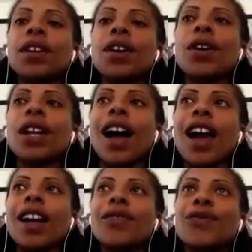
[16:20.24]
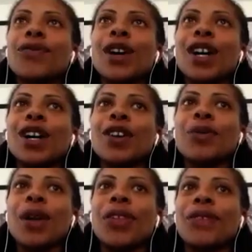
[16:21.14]
lot of
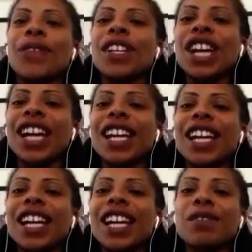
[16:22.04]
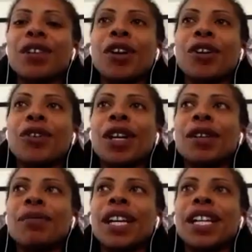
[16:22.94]
with officiating,
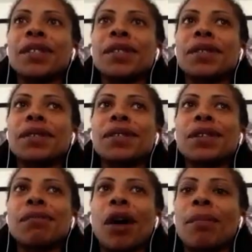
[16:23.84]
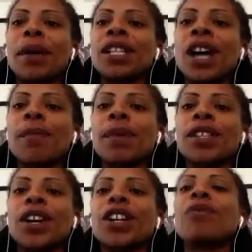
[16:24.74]
is our big topics
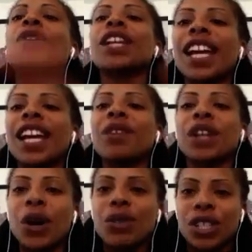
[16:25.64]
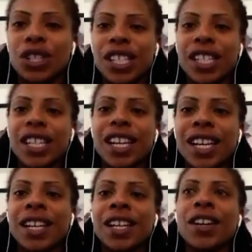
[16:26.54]
are communicating with coaches,
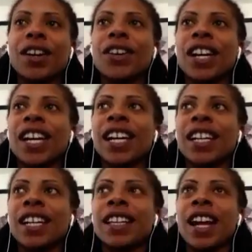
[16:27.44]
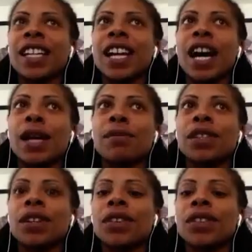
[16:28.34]
and a lot of times,
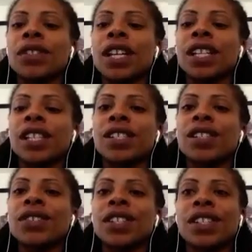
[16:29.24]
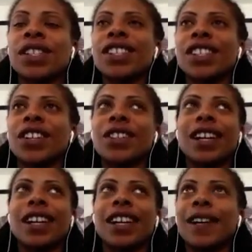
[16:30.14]
they'll tell us too is,
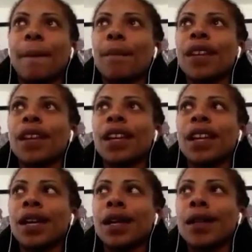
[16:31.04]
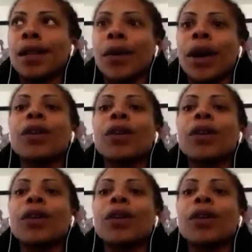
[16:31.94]
like the way you